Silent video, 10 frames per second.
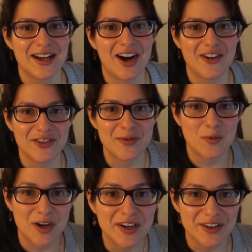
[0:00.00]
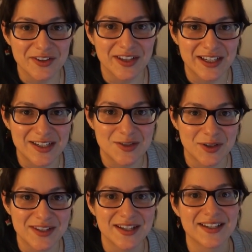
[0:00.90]
often one other lady
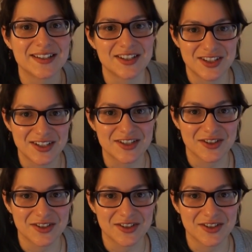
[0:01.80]
joins us and she does